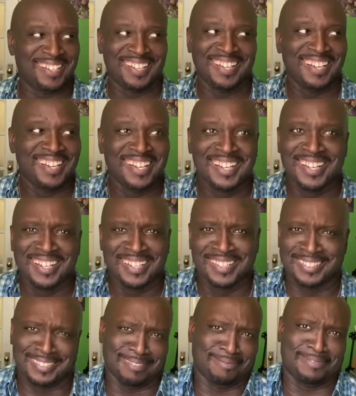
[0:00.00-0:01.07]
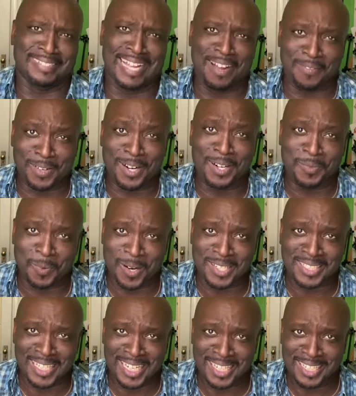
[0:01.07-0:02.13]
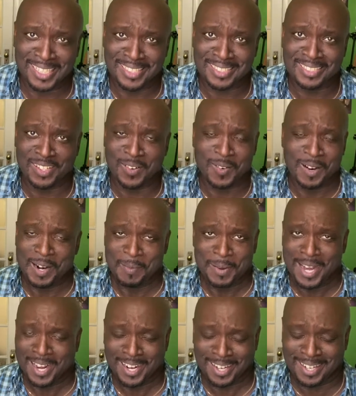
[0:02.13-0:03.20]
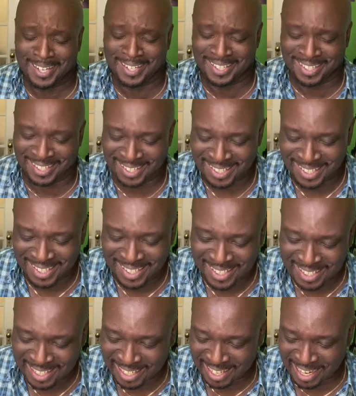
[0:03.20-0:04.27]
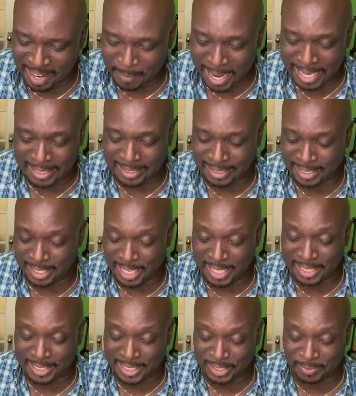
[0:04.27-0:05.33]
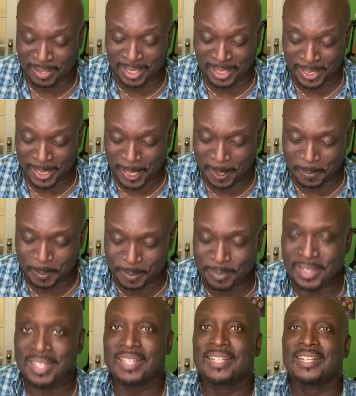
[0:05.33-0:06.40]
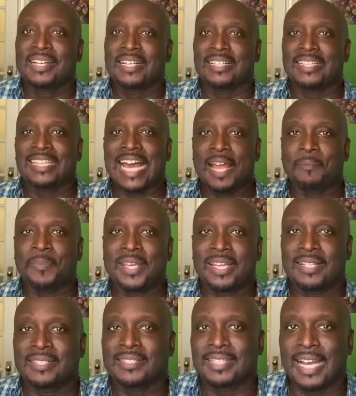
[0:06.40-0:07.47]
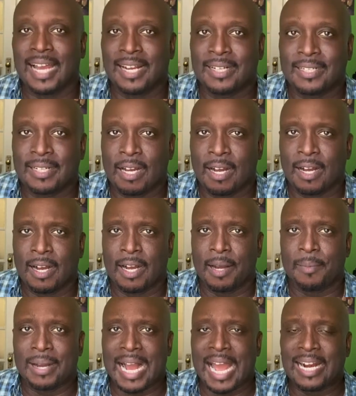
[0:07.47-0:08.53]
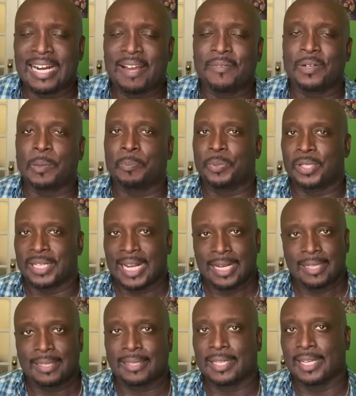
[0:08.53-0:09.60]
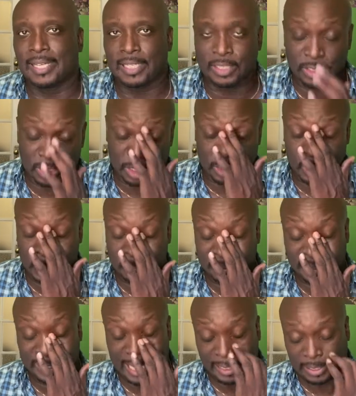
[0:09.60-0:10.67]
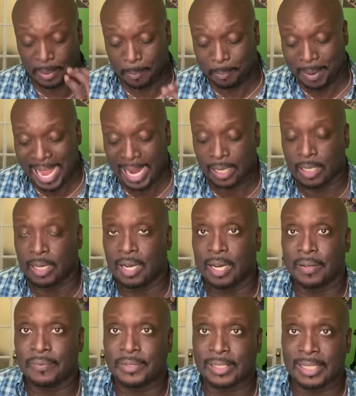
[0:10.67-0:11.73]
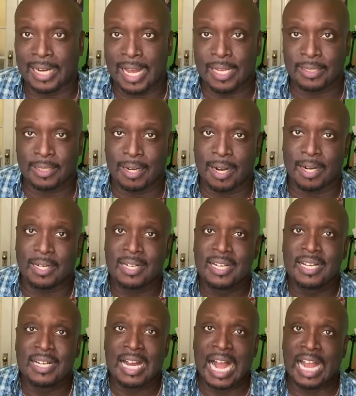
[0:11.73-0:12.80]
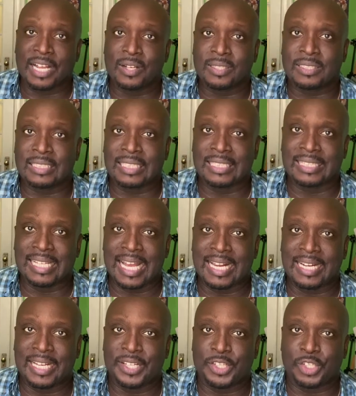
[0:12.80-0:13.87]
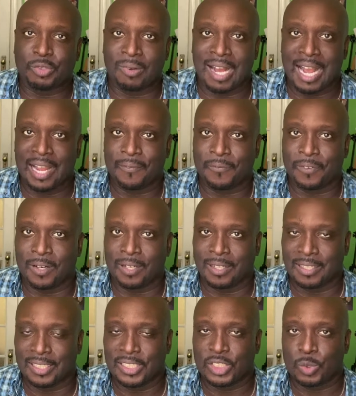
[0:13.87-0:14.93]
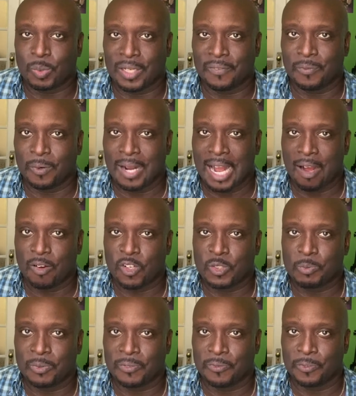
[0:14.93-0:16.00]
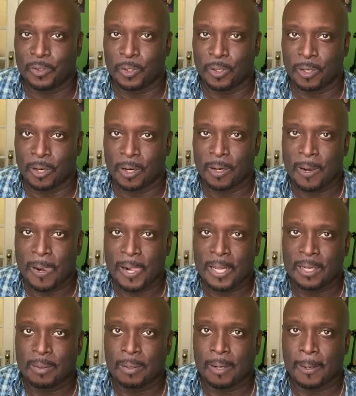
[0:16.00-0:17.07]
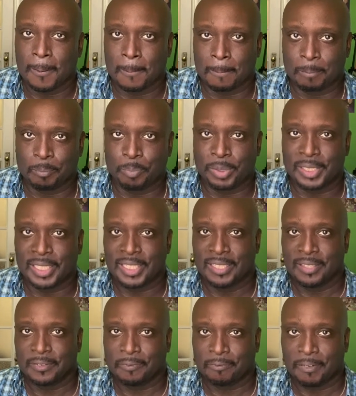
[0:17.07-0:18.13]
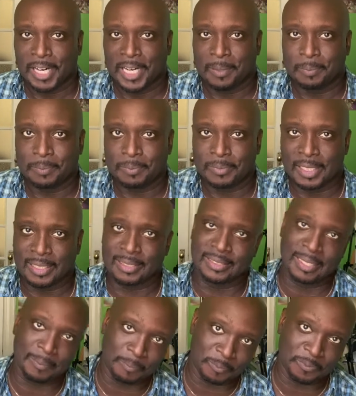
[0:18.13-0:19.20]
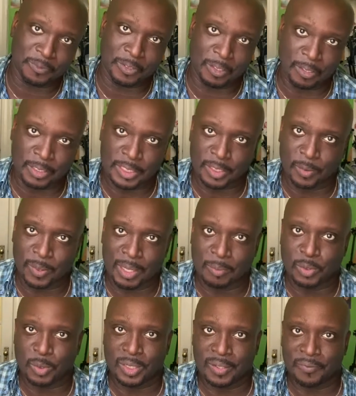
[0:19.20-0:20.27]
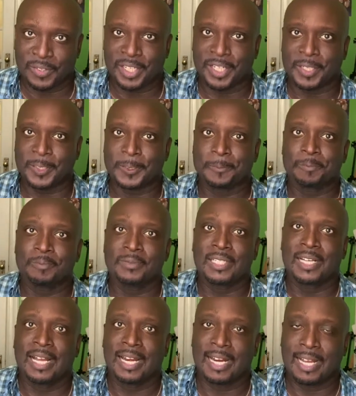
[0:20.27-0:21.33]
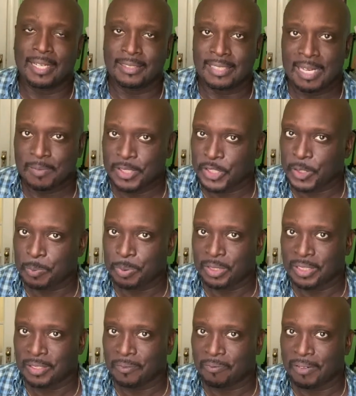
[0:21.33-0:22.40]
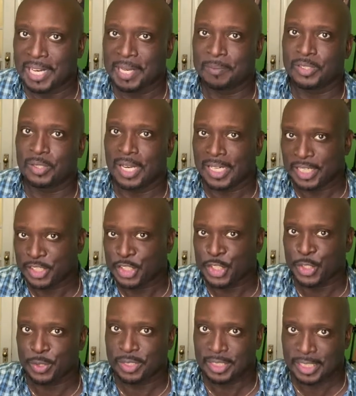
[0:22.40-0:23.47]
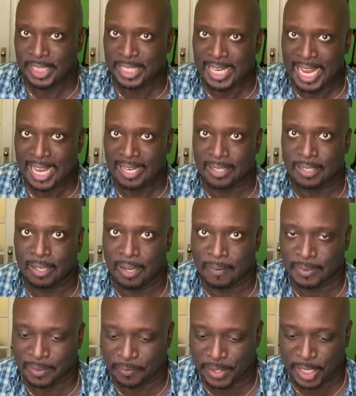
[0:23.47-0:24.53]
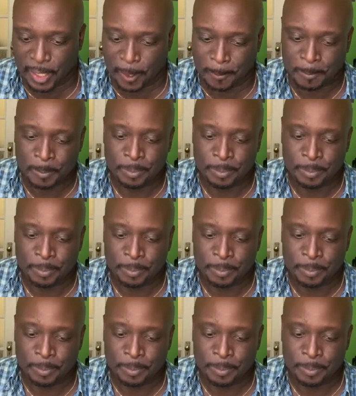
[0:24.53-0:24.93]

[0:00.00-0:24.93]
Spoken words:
I've heard worse English, don't worry about it. Actually, your English is really good. That being said, I never put anything to protect the back of the glass art. I usually let it dry for at least 24 hours before putting it in a frame, except for, when I'm doing a video. A lot of times I just put it in a frame so I can shoot the end of the video.